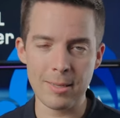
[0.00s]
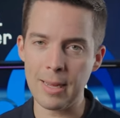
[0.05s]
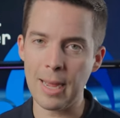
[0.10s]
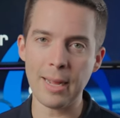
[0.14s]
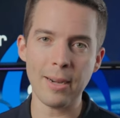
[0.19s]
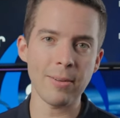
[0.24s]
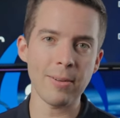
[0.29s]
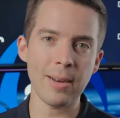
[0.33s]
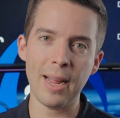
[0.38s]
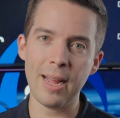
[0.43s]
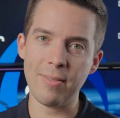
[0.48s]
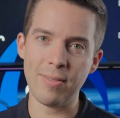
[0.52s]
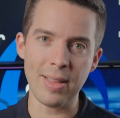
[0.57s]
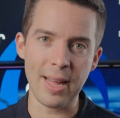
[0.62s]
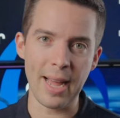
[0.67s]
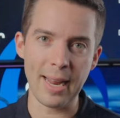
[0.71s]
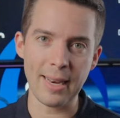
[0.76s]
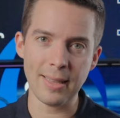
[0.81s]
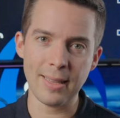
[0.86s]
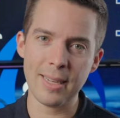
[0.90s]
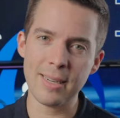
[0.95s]
I don't have
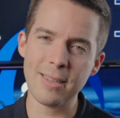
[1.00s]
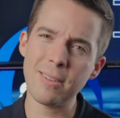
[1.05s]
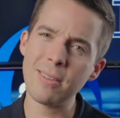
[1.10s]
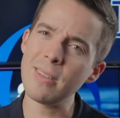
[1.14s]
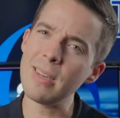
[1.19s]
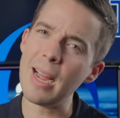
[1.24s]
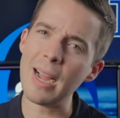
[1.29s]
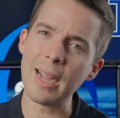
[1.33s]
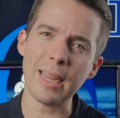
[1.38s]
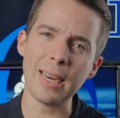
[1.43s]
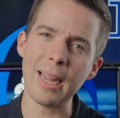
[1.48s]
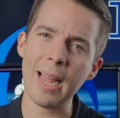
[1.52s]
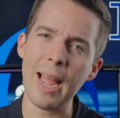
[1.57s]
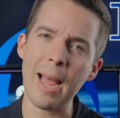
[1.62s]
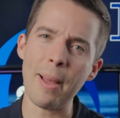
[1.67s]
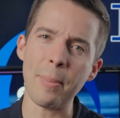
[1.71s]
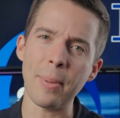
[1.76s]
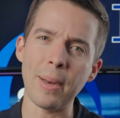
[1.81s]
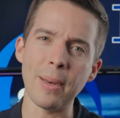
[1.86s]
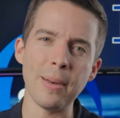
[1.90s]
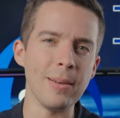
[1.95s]
that. That's not going to
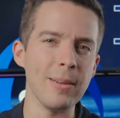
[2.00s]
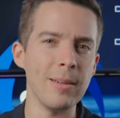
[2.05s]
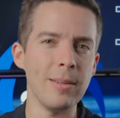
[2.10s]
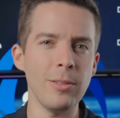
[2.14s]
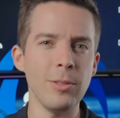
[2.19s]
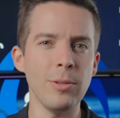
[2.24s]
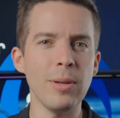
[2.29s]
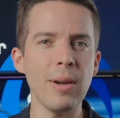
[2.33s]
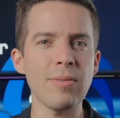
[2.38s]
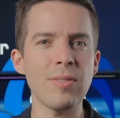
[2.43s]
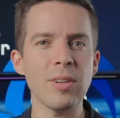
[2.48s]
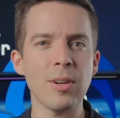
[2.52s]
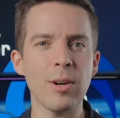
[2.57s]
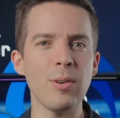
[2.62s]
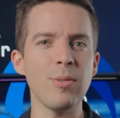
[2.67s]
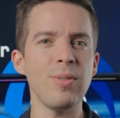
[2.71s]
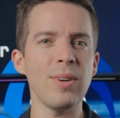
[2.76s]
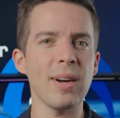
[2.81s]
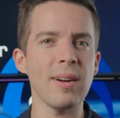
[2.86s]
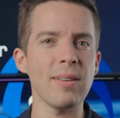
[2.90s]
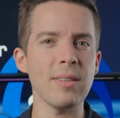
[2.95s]
happen. You have to go
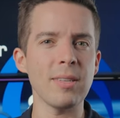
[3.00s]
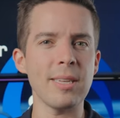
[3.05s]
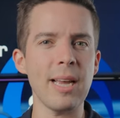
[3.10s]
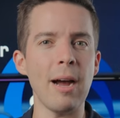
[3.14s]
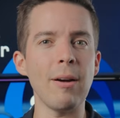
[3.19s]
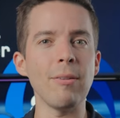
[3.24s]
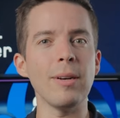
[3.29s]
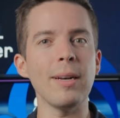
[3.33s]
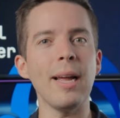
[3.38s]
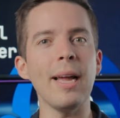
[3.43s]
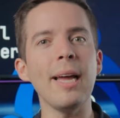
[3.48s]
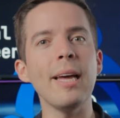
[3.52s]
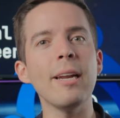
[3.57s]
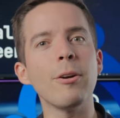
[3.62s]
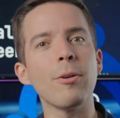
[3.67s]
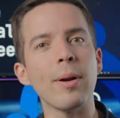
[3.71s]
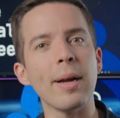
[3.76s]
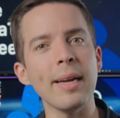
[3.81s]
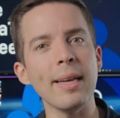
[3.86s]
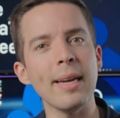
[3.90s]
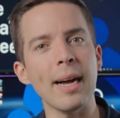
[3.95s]
figure this out and
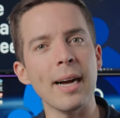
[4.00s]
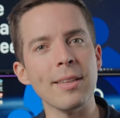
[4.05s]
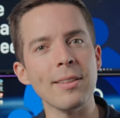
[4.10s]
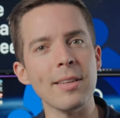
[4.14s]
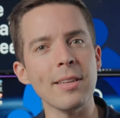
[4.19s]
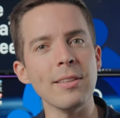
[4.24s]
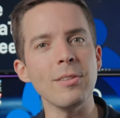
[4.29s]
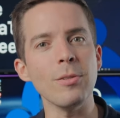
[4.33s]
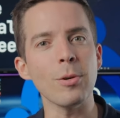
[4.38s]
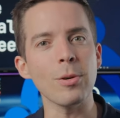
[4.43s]
iterate on this